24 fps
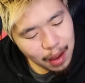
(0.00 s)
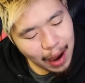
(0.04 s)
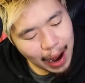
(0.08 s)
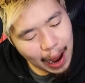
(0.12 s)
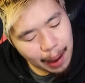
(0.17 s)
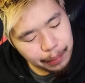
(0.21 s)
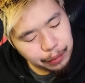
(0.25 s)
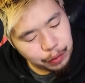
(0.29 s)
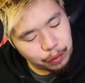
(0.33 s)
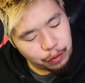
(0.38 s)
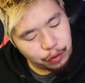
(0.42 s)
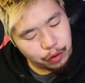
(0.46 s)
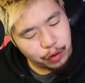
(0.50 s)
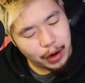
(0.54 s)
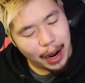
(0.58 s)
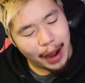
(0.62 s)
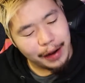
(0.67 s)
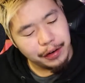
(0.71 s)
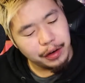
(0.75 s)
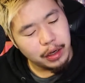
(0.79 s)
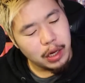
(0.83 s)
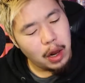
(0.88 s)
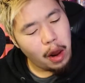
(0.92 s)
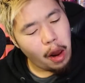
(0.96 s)
Absolute
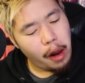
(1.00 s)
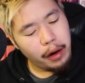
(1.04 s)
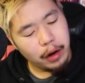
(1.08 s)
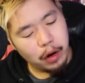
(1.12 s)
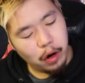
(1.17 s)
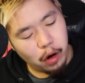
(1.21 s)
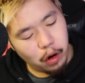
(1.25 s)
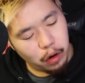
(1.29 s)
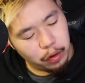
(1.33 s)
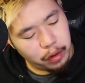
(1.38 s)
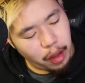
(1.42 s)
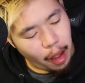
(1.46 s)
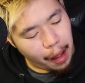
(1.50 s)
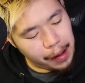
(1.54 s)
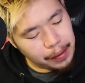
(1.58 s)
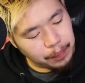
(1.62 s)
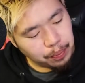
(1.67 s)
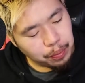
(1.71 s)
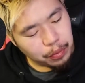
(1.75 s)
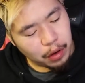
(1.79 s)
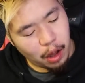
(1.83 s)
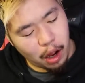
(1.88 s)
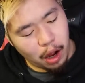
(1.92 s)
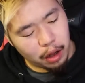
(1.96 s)
trash. Cold,
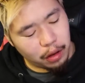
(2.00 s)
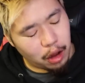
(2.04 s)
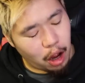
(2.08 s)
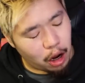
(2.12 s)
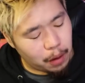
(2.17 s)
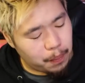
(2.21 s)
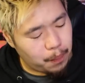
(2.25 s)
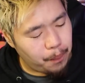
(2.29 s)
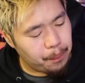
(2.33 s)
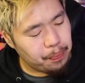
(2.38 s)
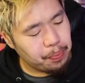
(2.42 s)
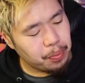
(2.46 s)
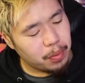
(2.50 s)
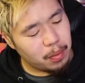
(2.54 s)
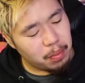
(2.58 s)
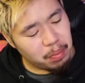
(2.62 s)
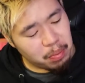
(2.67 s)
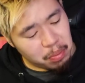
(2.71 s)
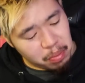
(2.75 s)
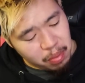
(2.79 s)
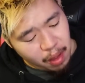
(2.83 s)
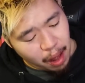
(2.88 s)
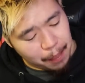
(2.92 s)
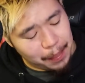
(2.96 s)
the hot dog,
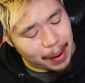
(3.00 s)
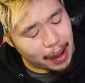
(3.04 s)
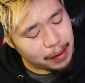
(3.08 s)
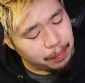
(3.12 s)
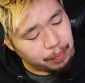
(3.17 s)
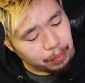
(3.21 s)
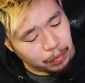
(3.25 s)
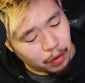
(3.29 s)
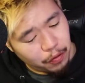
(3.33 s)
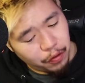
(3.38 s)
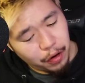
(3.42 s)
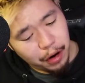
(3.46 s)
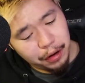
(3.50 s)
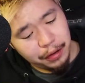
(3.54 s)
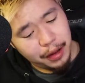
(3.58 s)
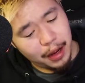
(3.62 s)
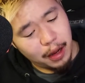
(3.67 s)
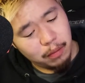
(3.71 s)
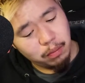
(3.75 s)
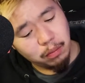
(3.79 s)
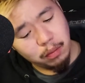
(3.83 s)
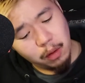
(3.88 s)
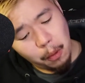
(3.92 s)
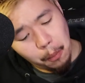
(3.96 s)
not bad. four out of
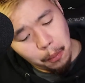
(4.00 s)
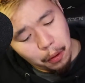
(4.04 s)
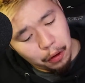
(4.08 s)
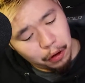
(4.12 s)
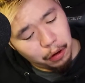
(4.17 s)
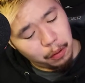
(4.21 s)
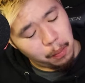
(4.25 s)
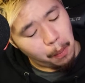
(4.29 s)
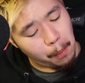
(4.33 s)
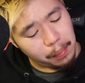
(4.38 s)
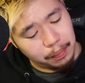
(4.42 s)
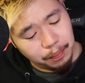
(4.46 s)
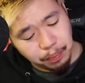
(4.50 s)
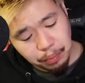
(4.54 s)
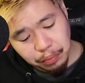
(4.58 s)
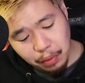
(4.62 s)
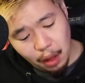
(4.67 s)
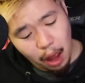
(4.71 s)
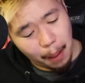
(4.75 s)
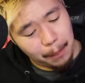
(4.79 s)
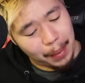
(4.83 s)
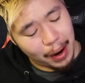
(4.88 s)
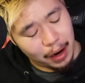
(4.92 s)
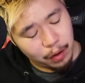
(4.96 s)
ten. The burger,
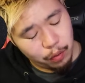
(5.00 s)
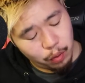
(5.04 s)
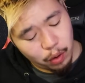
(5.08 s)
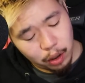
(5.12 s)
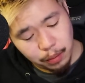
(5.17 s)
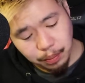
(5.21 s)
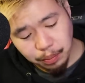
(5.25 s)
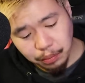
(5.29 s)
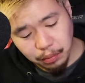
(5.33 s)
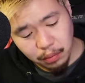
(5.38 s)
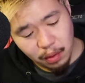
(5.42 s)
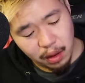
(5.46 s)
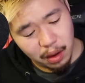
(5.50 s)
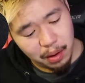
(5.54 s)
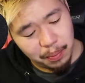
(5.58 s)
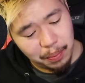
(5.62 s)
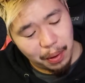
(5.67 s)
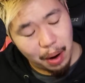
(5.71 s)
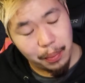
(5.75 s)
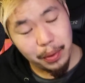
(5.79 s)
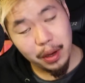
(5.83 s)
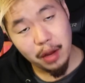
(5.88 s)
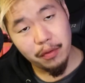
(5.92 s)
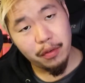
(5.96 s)
not bad as well. You'd
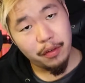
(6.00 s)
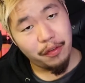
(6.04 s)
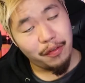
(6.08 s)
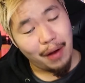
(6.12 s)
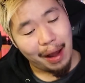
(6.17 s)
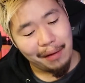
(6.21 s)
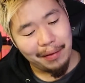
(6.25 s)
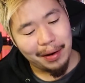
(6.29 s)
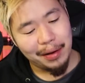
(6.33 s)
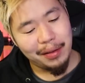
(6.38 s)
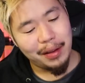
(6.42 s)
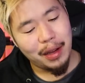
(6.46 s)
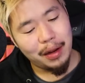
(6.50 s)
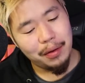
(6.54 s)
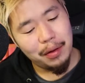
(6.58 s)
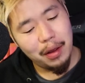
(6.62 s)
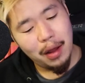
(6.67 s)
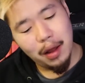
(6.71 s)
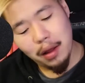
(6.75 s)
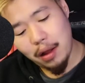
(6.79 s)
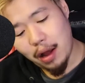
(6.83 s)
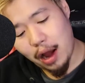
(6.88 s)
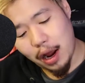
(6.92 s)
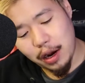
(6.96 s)
probably give it five out of ten.
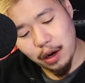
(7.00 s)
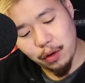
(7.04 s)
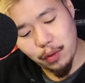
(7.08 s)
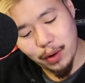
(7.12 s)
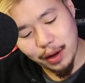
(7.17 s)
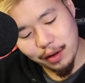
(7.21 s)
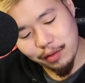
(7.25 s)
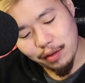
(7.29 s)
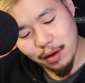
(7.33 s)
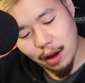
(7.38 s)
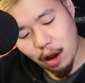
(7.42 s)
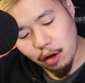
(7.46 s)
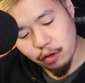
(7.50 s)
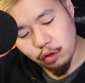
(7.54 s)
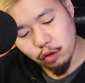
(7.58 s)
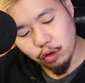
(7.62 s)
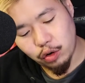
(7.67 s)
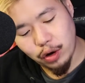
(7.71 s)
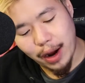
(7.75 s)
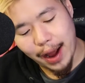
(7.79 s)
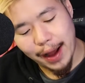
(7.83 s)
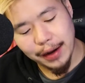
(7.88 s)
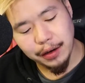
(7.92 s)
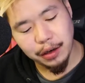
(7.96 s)
Onion rings, also
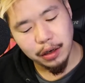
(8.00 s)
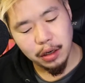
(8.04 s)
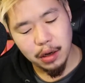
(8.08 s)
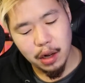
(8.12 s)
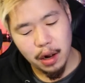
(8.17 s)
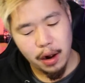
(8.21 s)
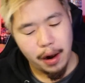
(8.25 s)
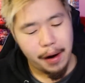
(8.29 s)
trash.